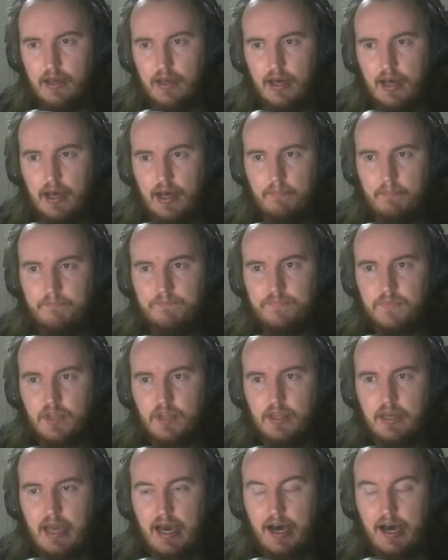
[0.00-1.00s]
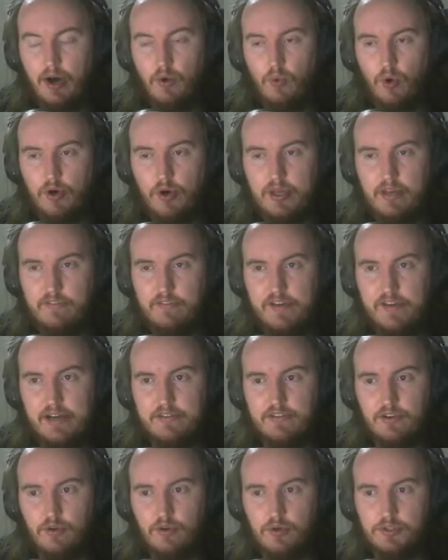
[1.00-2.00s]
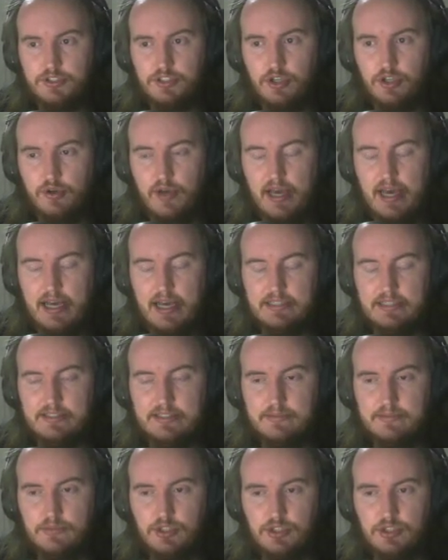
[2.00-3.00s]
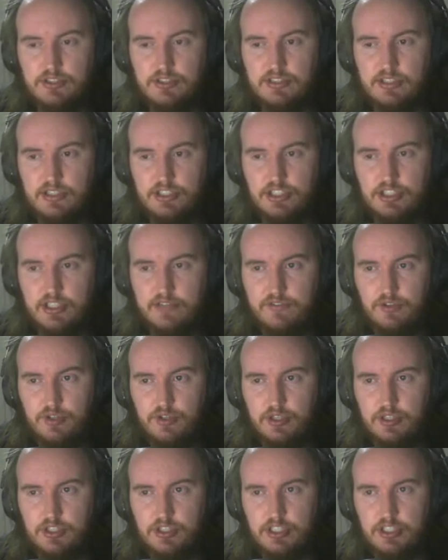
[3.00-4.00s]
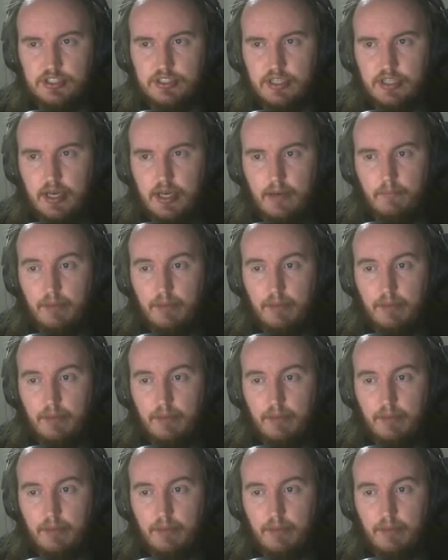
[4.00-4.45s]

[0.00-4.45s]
Now, Walking Fountain also has some good synergy if you can just